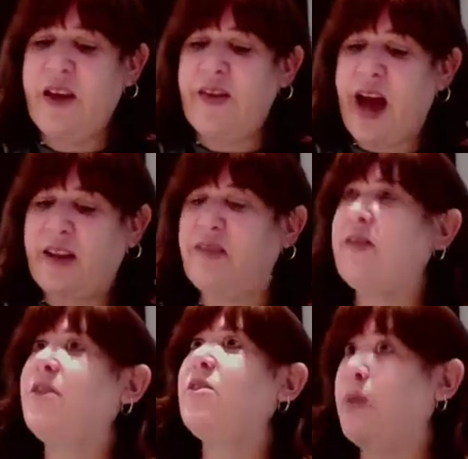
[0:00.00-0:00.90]

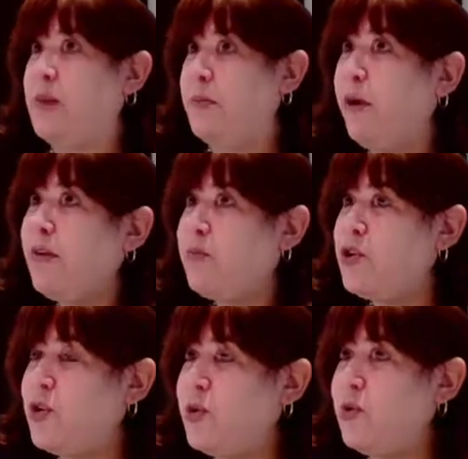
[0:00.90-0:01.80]
that's what the priest would
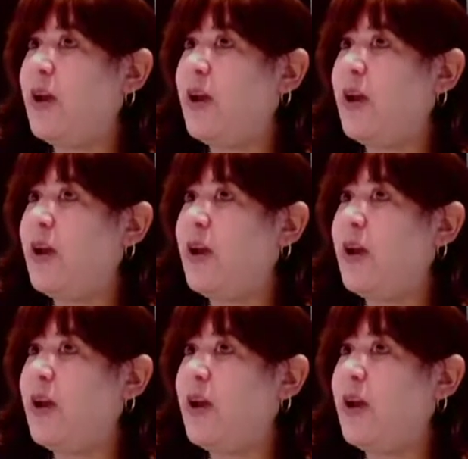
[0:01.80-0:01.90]
do.